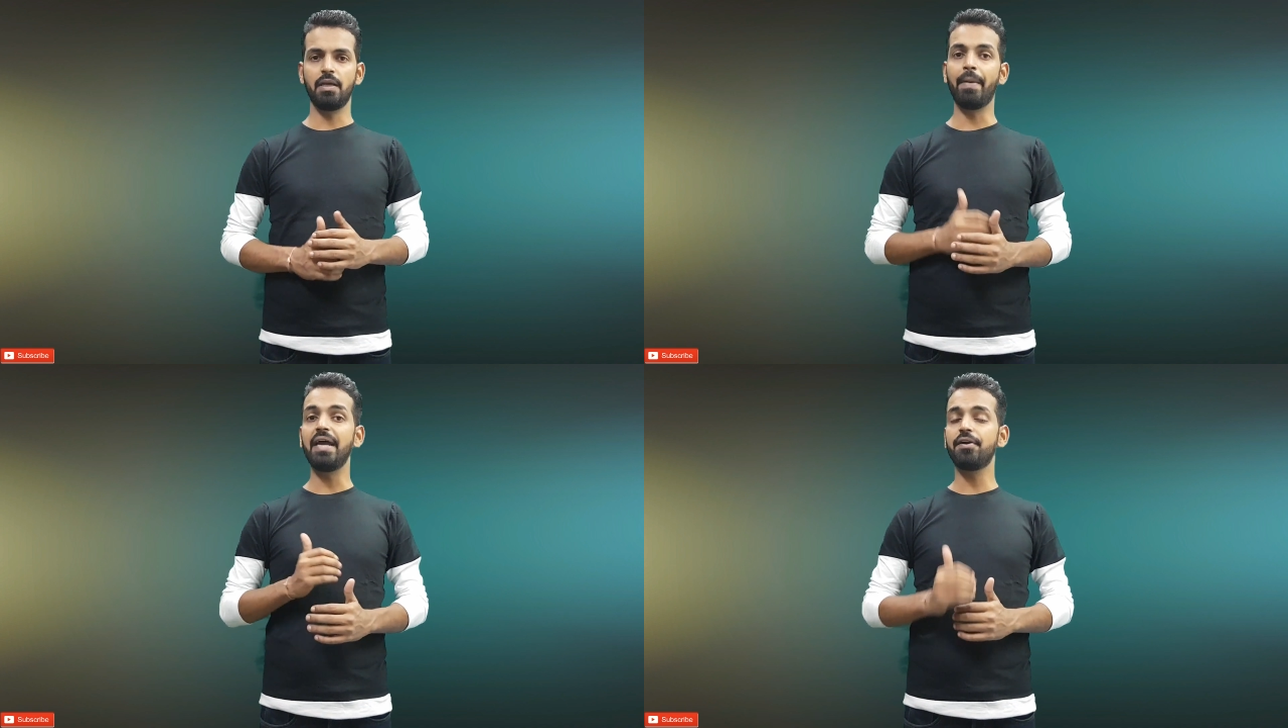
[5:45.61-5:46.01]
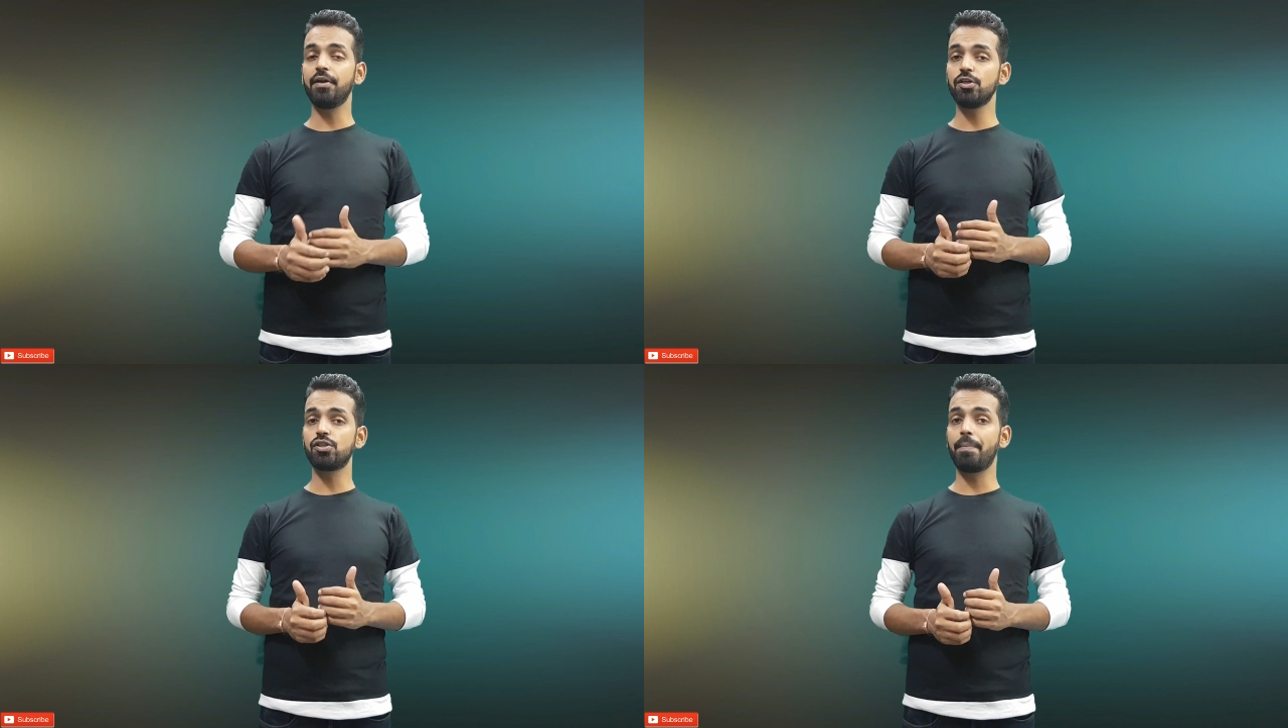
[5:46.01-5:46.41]
They might
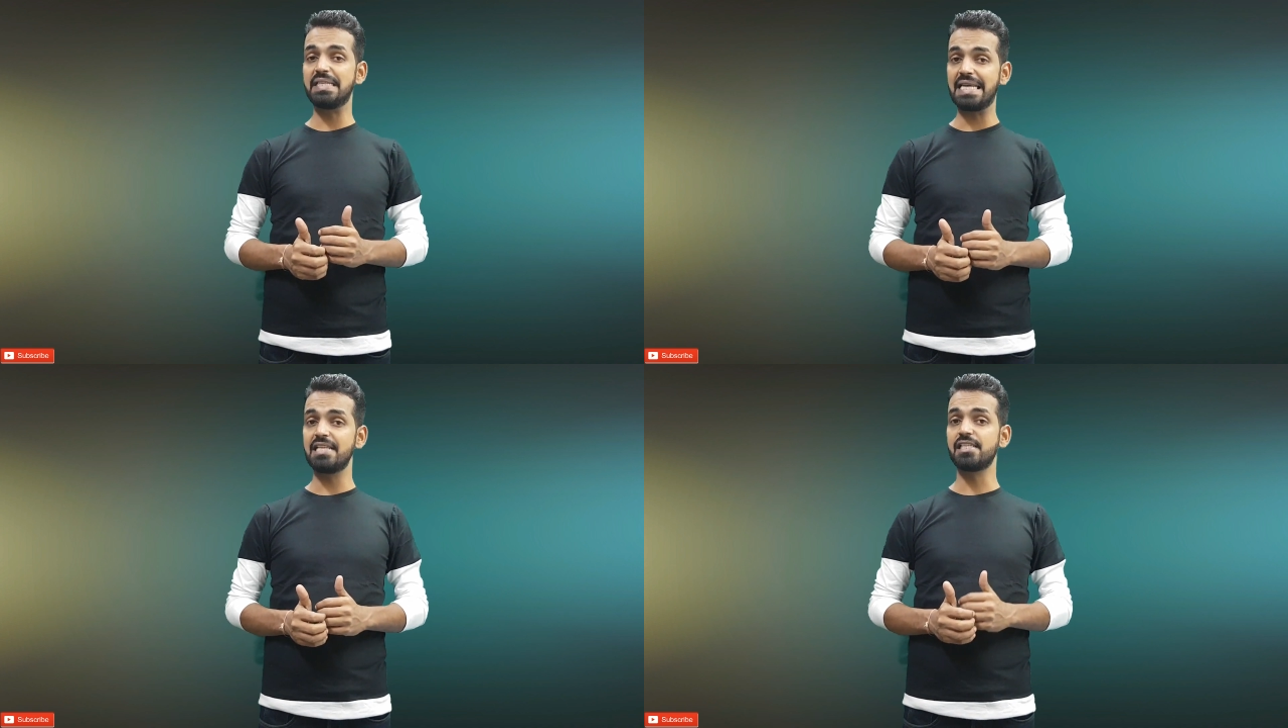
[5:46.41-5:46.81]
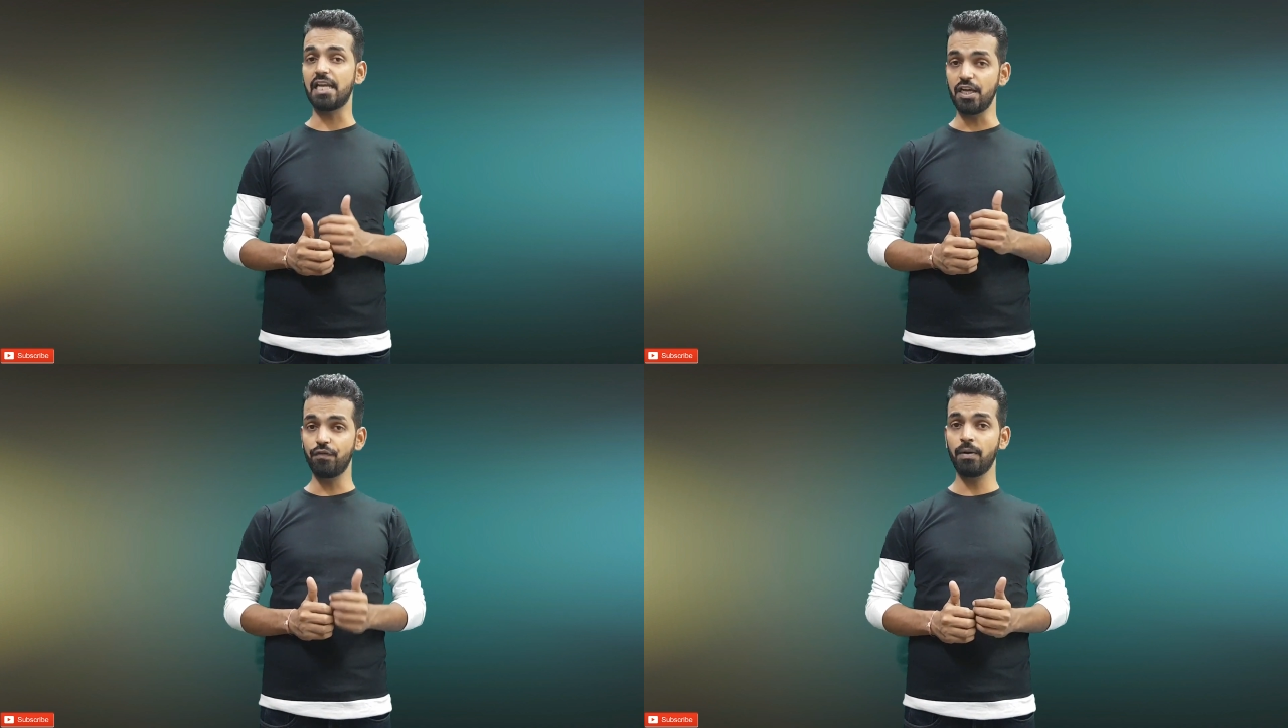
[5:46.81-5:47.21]
reduce the bezels
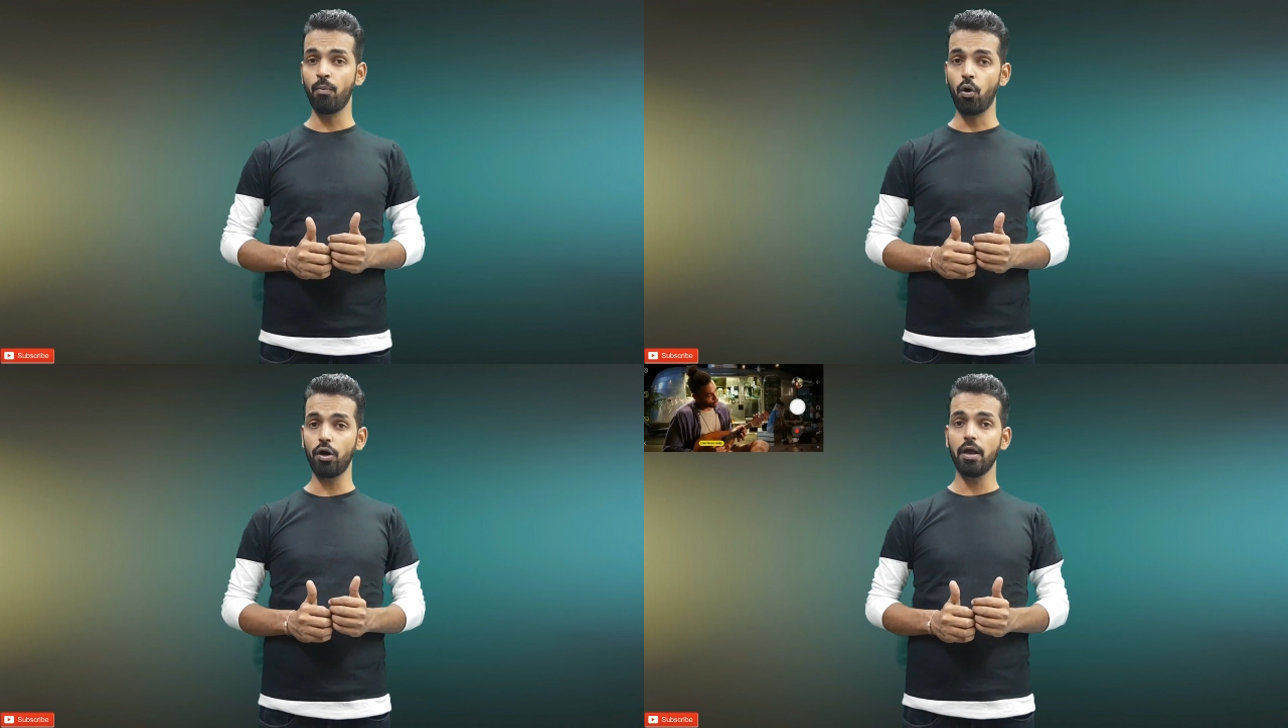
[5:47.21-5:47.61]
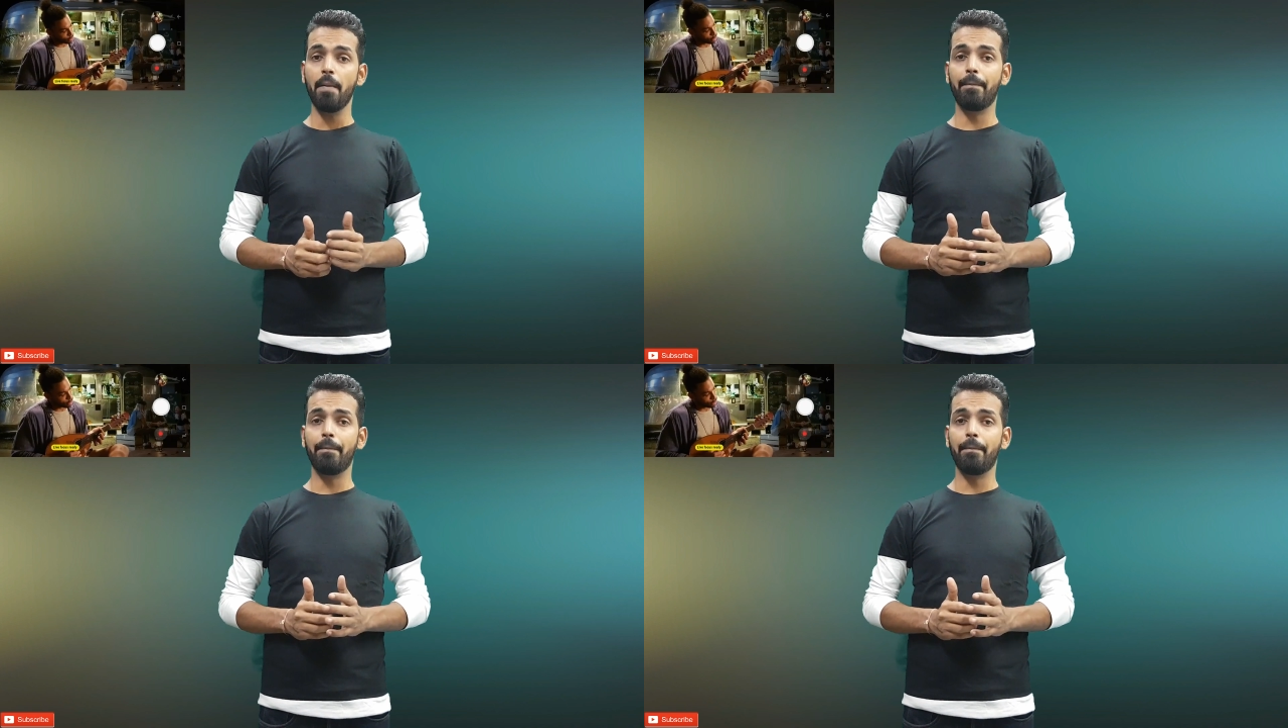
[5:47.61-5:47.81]
even more,